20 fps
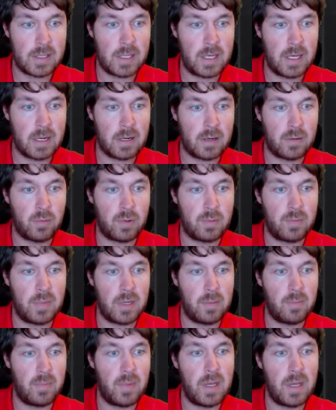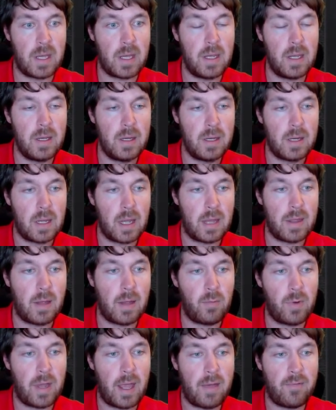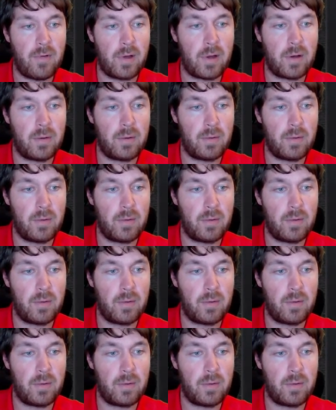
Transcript: here would be B, and then we have a